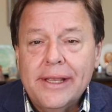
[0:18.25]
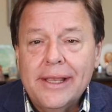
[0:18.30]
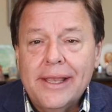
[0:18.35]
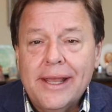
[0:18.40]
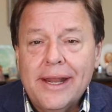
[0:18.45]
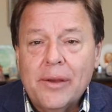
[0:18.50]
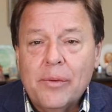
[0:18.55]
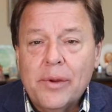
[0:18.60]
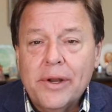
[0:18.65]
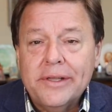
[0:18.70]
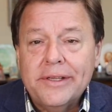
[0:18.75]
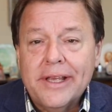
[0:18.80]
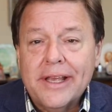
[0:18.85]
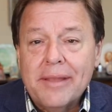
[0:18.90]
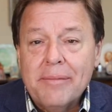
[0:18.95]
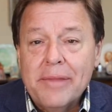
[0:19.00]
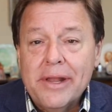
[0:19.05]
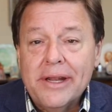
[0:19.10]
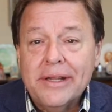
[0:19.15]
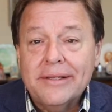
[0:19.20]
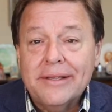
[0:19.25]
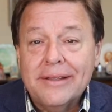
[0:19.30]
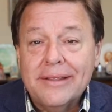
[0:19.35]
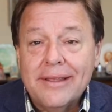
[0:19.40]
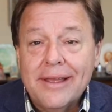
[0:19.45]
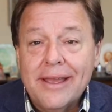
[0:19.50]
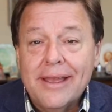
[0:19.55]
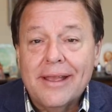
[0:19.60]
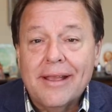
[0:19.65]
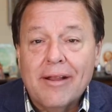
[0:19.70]
and I want to take a minute to
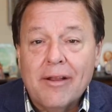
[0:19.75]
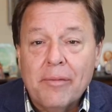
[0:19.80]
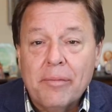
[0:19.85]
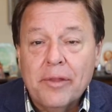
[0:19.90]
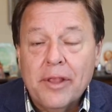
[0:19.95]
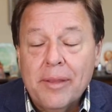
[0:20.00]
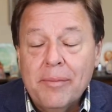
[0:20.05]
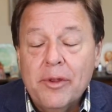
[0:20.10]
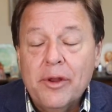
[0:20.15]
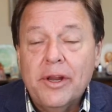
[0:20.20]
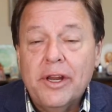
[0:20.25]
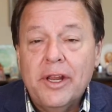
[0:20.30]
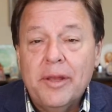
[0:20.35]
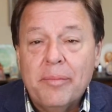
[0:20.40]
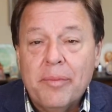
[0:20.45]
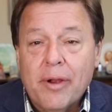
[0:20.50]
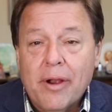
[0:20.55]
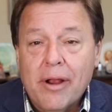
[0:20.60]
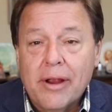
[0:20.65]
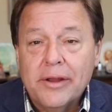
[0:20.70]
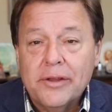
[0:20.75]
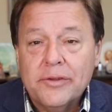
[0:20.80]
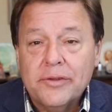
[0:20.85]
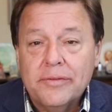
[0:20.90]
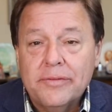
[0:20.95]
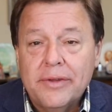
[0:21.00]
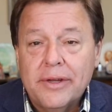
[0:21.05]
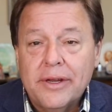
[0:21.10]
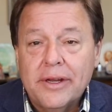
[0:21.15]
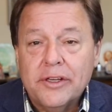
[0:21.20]
thank our community partners
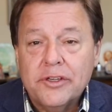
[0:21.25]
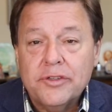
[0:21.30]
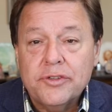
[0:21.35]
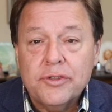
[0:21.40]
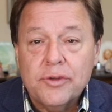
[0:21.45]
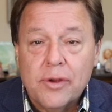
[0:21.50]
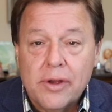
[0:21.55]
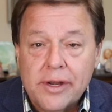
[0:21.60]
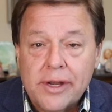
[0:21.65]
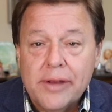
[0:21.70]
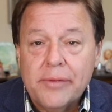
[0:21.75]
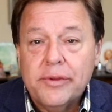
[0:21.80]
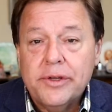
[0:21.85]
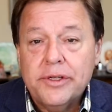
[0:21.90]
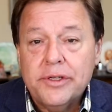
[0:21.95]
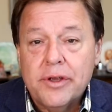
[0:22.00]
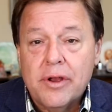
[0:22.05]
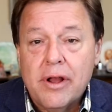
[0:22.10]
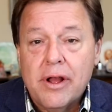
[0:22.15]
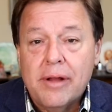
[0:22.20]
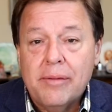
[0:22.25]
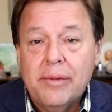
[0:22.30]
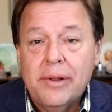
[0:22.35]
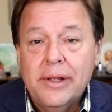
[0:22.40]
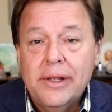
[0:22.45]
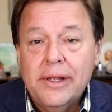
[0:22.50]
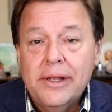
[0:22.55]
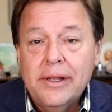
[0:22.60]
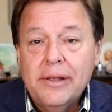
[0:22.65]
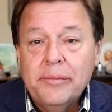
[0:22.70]
who've done an extraordinary job,
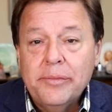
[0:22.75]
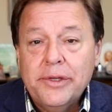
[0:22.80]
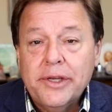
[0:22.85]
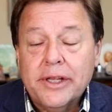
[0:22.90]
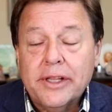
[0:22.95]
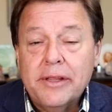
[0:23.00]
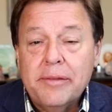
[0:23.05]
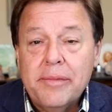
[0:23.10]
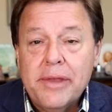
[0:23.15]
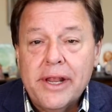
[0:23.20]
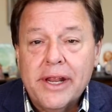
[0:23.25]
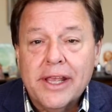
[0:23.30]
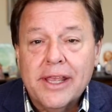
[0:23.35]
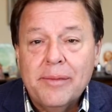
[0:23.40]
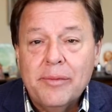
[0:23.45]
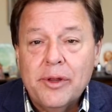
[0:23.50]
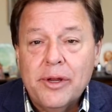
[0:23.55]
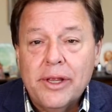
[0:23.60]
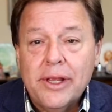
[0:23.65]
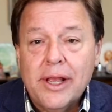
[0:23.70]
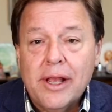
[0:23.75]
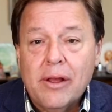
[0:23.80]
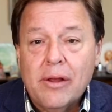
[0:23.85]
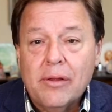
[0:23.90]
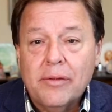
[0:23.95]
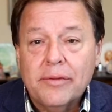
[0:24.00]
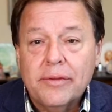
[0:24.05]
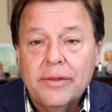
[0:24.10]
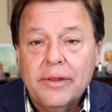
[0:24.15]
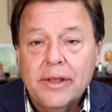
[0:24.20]
particularly Manet Community
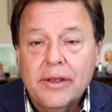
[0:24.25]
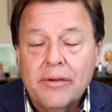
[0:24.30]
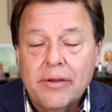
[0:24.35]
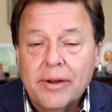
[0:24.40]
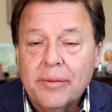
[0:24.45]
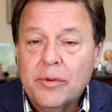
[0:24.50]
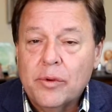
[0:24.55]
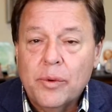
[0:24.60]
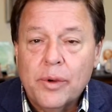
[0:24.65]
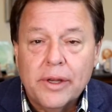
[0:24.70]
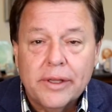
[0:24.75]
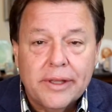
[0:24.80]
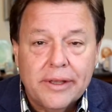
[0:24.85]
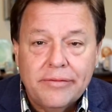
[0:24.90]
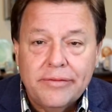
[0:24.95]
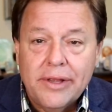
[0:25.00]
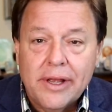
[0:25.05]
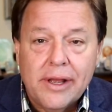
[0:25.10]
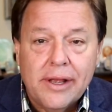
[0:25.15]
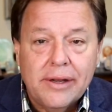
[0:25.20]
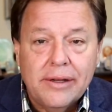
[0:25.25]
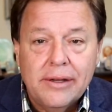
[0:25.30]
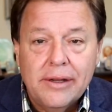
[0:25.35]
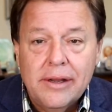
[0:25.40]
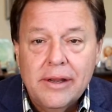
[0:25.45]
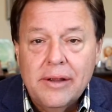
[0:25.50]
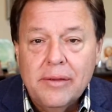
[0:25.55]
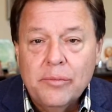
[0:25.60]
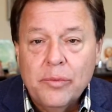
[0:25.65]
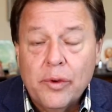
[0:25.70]
Health, the incredible work they've done,
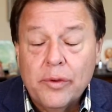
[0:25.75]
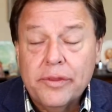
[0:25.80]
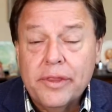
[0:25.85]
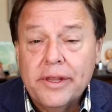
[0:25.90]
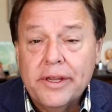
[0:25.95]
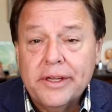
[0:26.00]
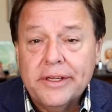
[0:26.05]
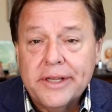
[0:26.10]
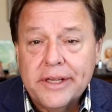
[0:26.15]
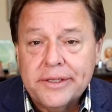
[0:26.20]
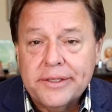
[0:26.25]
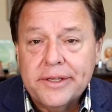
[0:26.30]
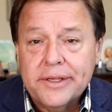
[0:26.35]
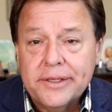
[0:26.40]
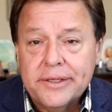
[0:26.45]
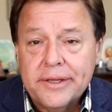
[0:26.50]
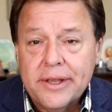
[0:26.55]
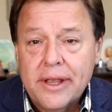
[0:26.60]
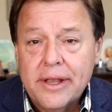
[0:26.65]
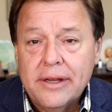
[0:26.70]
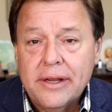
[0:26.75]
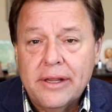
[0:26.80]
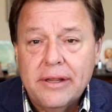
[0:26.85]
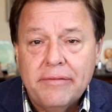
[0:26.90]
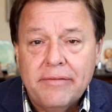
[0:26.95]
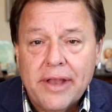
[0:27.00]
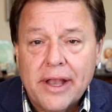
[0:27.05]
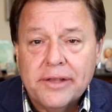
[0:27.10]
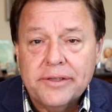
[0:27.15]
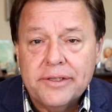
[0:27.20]
both on the testing site and
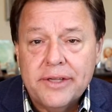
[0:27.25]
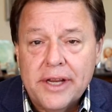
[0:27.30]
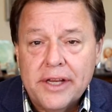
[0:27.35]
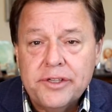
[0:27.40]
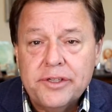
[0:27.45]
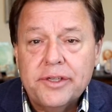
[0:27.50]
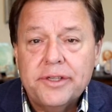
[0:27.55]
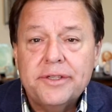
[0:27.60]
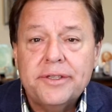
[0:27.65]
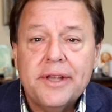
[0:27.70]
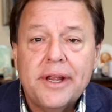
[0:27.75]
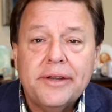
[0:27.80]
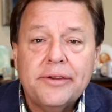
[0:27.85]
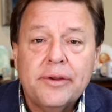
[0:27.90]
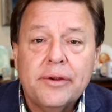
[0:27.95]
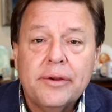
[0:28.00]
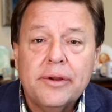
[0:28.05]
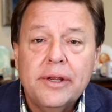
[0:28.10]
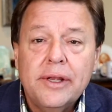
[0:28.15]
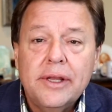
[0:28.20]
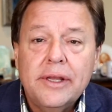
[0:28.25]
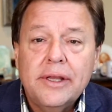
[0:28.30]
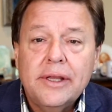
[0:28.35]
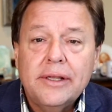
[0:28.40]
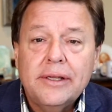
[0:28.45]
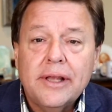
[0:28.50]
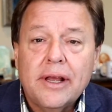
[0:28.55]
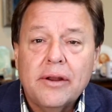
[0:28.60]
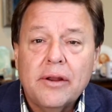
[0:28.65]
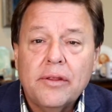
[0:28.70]
the vaccination center
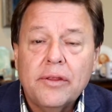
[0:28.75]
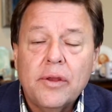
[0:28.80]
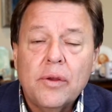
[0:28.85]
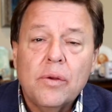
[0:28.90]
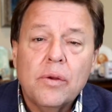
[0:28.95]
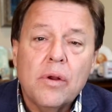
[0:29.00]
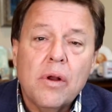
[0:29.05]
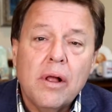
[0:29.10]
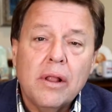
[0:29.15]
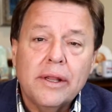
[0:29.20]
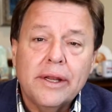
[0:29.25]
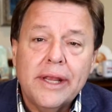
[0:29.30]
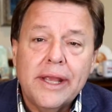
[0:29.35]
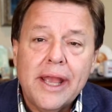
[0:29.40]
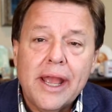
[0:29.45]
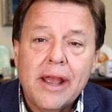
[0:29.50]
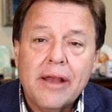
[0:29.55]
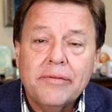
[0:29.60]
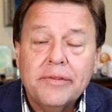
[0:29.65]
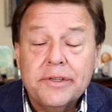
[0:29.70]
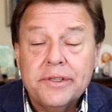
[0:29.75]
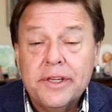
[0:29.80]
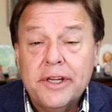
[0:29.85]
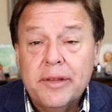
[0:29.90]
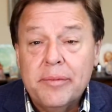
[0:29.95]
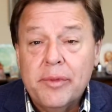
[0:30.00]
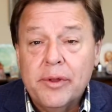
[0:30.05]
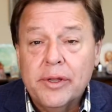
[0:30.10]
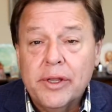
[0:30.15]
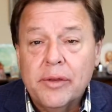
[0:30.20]
down on the Old Colony Ave, the
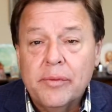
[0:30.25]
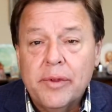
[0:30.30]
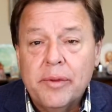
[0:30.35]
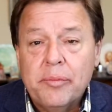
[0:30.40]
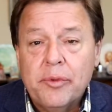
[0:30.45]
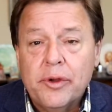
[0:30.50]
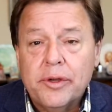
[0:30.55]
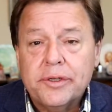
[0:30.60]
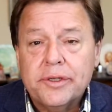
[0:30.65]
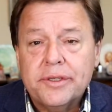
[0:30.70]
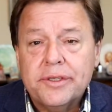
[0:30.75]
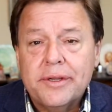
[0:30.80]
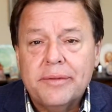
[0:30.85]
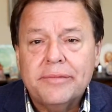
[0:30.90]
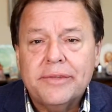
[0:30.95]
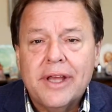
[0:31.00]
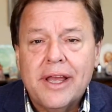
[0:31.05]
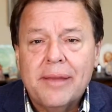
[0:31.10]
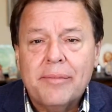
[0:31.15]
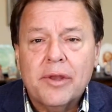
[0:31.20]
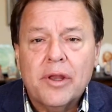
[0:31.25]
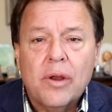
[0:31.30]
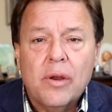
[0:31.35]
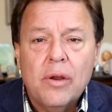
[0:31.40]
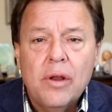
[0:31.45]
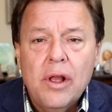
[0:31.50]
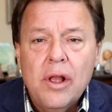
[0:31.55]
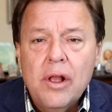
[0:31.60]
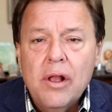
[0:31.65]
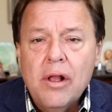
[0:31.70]
city building we purchased some time
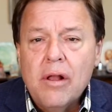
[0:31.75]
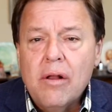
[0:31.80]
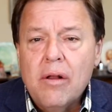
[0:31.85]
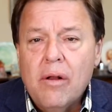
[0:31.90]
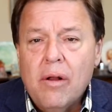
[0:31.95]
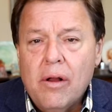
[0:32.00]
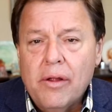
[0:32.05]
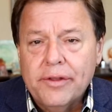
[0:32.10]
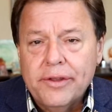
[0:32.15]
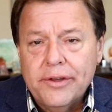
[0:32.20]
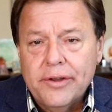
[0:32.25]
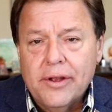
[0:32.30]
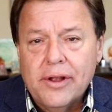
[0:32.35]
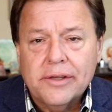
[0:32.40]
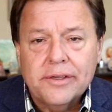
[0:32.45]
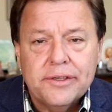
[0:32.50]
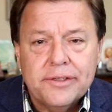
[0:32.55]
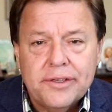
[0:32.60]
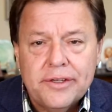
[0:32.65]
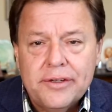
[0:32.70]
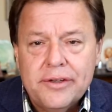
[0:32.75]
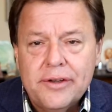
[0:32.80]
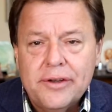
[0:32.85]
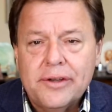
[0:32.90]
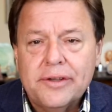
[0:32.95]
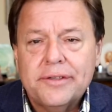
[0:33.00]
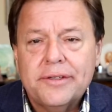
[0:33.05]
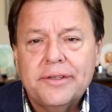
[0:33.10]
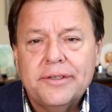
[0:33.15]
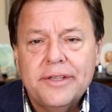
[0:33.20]
ago. All the doctors and
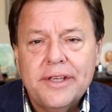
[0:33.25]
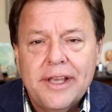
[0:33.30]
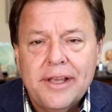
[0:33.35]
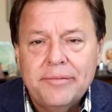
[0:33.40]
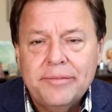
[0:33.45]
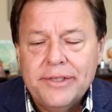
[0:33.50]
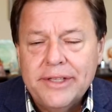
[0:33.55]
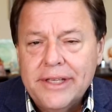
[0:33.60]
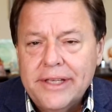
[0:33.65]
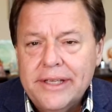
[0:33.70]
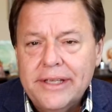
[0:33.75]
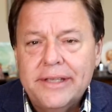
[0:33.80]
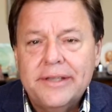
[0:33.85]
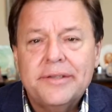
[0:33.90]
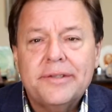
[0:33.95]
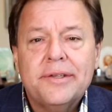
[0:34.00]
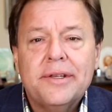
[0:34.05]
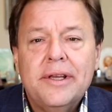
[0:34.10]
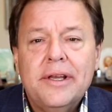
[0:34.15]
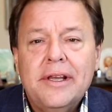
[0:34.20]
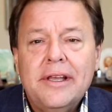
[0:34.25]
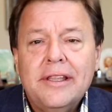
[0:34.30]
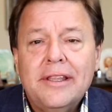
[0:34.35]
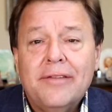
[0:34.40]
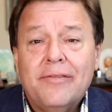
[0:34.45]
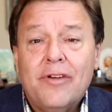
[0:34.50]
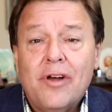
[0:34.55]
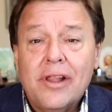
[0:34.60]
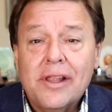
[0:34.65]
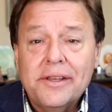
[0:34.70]
nurses, EMTs,
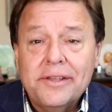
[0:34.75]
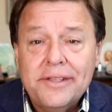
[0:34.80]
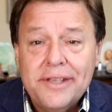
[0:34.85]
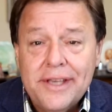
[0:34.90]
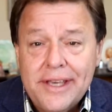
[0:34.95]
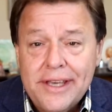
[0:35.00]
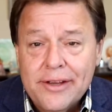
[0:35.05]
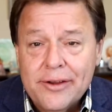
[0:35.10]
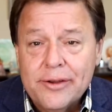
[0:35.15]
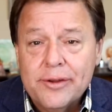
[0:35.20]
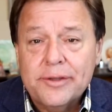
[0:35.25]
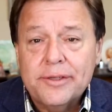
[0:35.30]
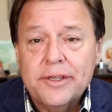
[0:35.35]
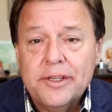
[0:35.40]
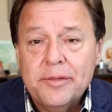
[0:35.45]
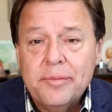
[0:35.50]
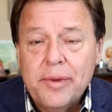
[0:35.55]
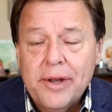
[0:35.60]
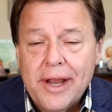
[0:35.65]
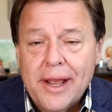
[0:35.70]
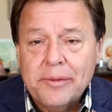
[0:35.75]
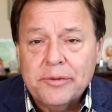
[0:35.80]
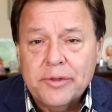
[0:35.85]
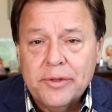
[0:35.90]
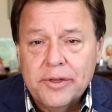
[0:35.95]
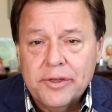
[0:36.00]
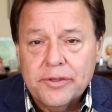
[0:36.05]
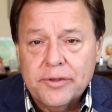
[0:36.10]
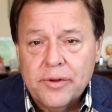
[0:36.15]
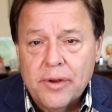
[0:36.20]
the volunteers, it's been
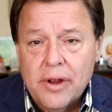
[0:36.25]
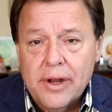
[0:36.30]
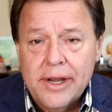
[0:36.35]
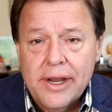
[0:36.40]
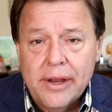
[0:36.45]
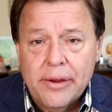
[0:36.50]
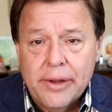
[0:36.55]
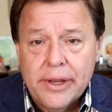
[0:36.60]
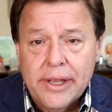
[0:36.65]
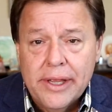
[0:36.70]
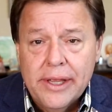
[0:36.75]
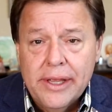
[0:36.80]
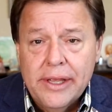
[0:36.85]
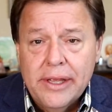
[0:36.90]
absolutely extraordinary.